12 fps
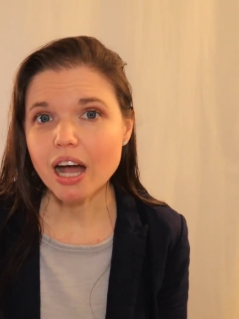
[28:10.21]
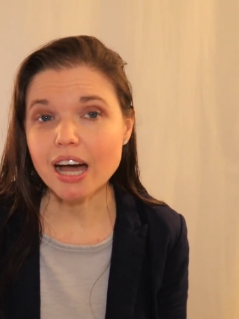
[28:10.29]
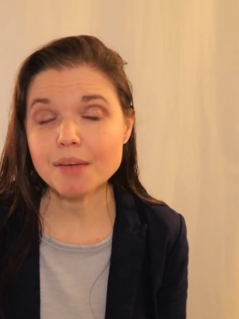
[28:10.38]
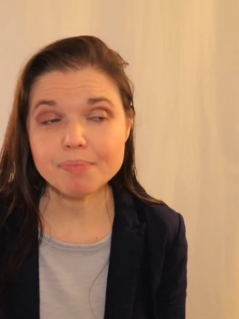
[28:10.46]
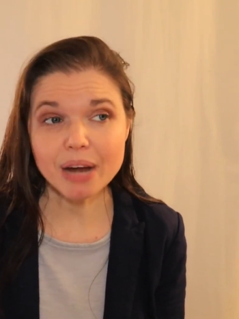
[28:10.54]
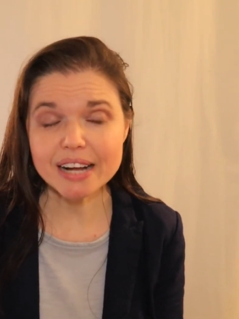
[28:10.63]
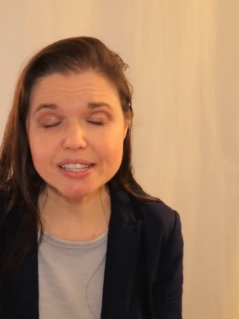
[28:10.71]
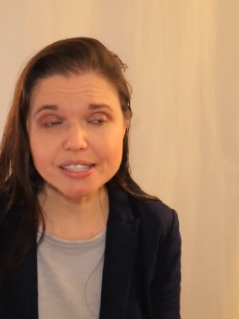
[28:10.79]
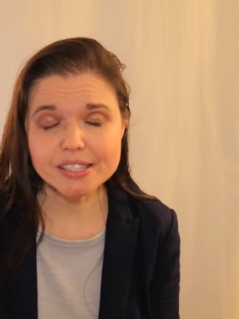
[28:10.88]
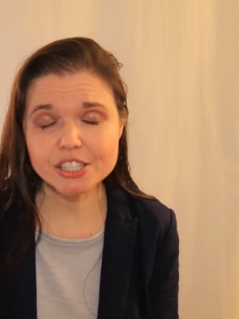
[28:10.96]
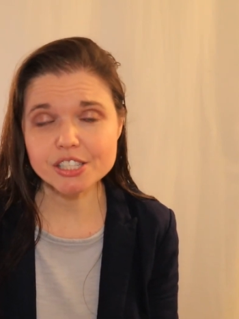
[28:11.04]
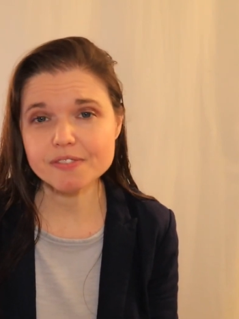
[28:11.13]

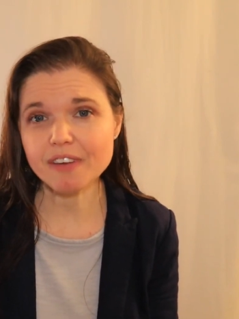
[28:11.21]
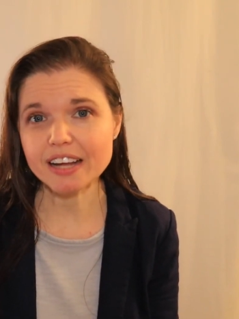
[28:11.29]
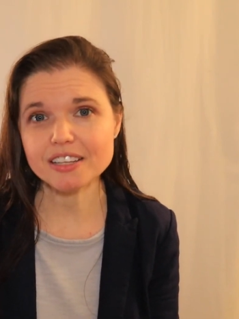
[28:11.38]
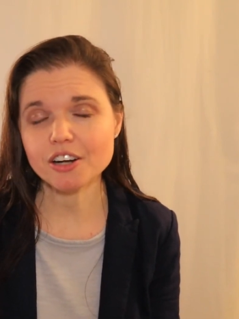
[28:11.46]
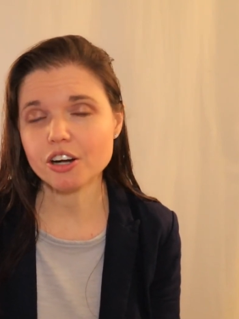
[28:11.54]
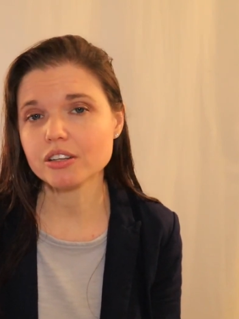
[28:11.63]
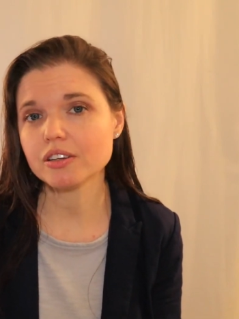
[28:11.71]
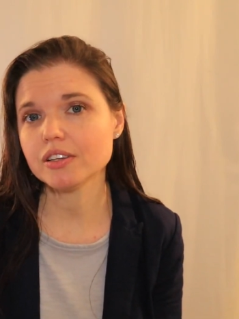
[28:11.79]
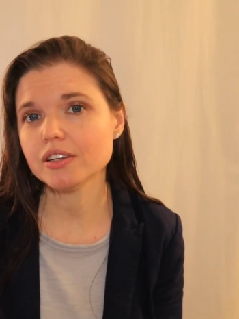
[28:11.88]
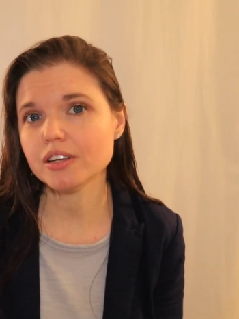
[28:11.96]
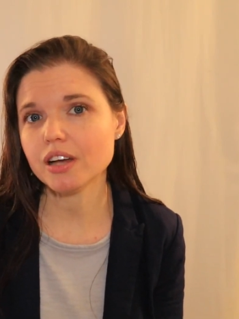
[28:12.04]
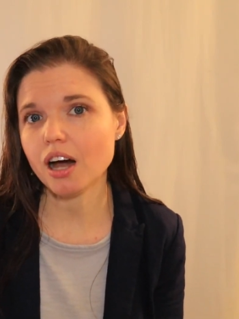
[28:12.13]
Practice. Just find an
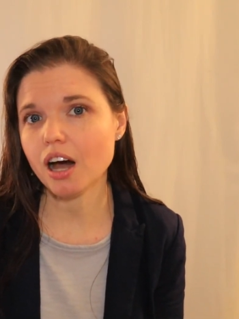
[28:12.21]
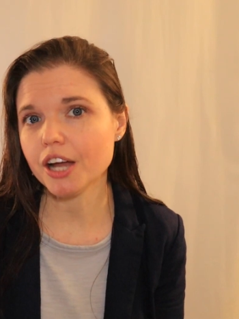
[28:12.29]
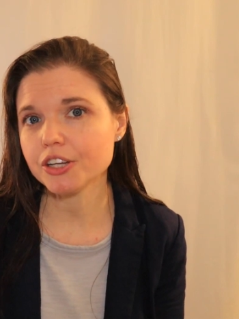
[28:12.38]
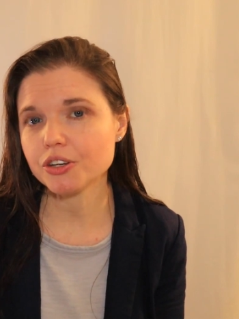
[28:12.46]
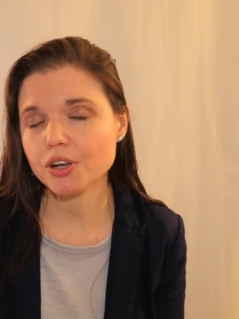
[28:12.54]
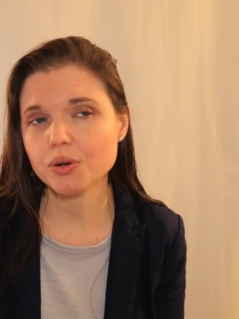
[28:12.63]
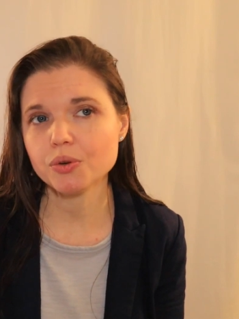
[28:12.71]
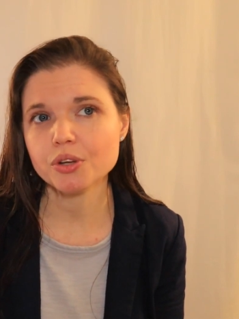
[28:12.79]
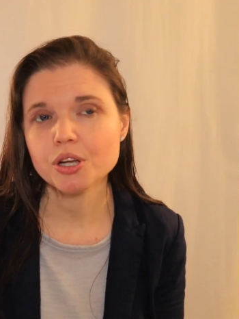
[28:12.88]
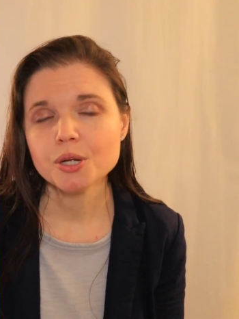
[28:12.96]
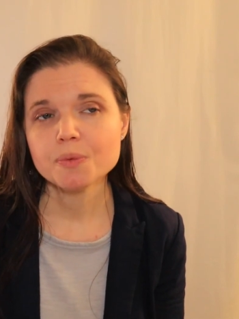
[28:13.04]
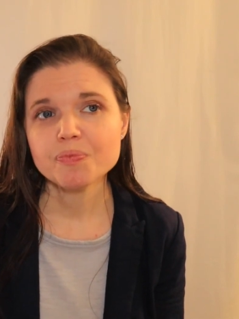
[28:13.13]
article on your own,